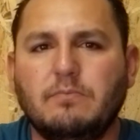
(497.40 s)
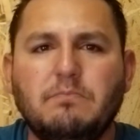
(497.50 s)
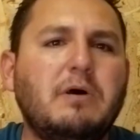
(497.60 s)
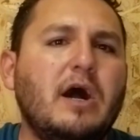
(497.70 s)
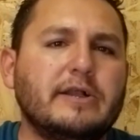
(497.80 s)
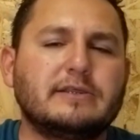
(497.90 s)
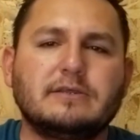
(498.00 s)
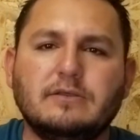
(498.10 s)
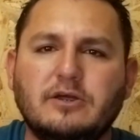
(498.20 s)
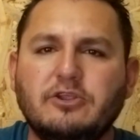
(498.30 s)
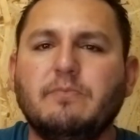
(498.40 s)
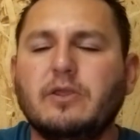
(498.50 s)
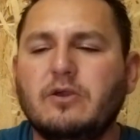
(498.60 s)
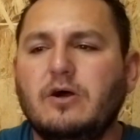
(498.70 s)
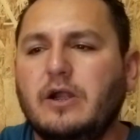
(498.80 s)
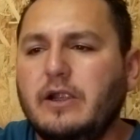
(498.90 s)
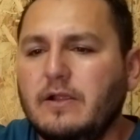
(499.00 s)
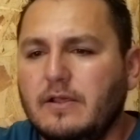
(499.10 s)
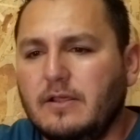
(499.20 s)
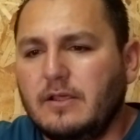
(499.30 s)
box under my car
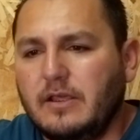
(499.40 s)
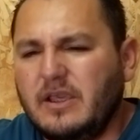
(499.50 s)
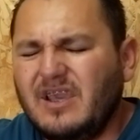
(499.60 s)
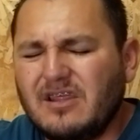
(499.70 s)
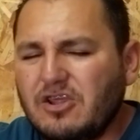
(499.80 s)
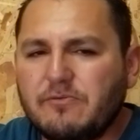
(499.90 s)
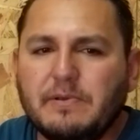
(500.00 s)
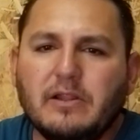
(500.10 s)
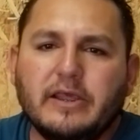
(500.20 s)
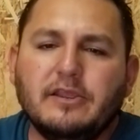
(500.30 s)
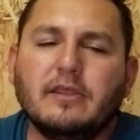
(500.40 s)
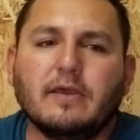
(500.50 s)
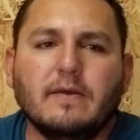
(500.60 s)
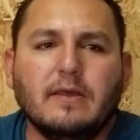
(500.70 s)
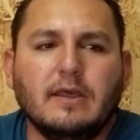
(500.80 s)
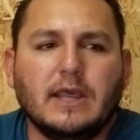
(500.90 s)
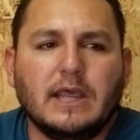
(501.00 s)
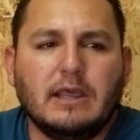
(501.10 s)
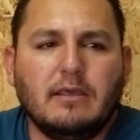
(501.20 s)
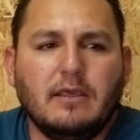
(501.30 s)
in case I spill anything.
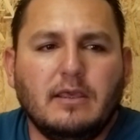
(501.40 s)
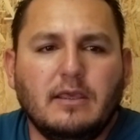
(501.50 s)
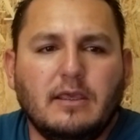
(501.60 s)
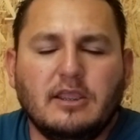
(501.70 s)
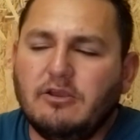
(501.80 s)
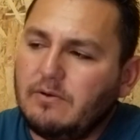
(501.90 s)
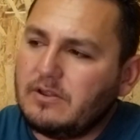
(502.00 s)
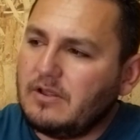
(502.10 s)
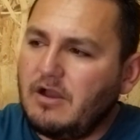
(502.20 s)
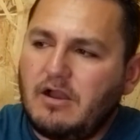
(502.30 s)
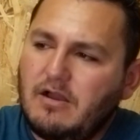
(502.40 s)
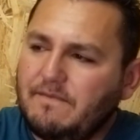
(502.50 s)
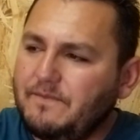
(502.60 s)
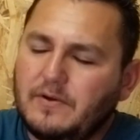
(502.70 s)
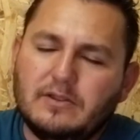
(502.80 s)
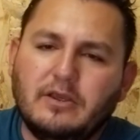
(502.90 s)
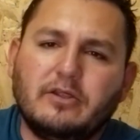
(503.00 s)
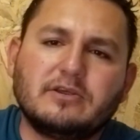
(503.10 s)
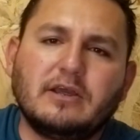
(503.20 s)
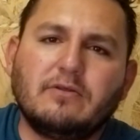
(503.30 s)
And it was off on the
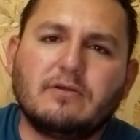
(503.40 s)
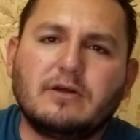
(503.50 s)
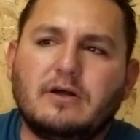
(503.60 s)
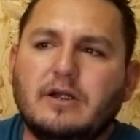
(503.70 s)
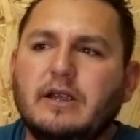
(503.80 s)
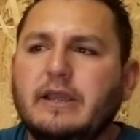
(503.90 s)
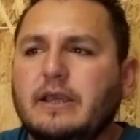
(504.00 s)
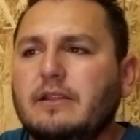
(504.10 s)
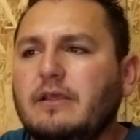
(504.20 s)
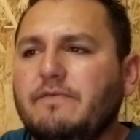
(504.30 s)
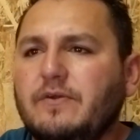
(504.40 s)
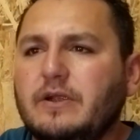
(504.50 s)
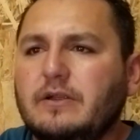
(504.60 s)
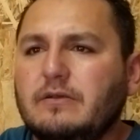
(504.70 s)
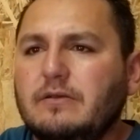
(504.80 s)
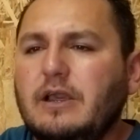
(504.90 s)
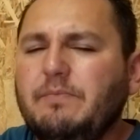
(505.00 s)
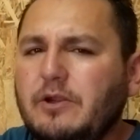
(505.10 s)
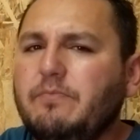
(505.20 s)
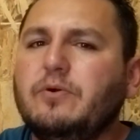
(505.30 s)
other side of the car, and I figured
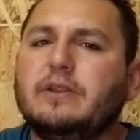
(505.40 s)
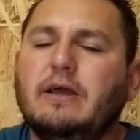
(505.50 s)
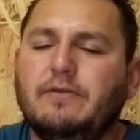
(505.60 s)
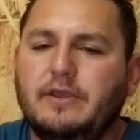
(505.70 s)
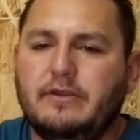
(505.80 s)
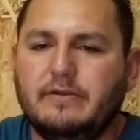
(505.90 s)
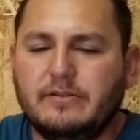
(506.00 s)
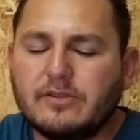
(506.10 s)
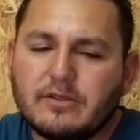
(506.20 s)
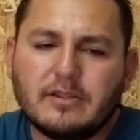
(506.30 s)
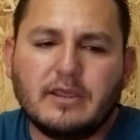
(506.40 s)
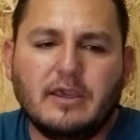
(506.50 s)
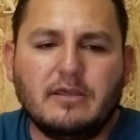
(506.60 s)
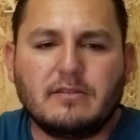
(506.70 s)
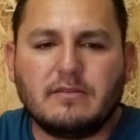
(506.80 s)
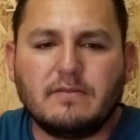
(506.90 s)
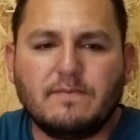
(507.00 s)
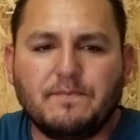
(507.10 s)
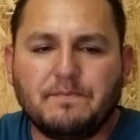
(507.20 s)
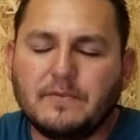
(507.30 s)
I better put it down here just in case.
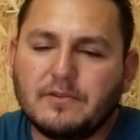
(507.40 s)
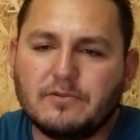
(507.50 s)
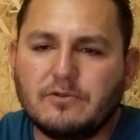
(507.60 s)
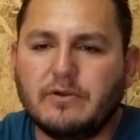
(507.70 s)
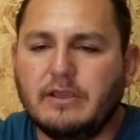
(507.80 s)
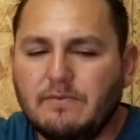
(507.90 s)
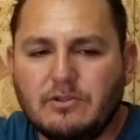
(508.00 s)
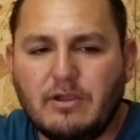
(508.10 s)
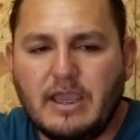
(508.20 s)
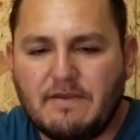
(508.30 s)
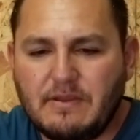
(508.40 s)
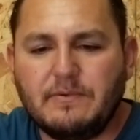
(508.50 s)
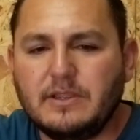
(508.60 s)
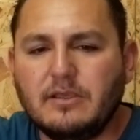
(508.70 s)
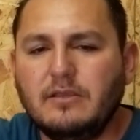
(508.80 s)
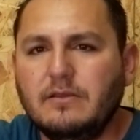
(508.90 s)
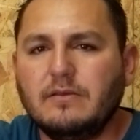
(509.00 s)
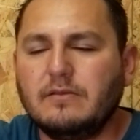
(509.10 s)
Screw it. Even though I have everything,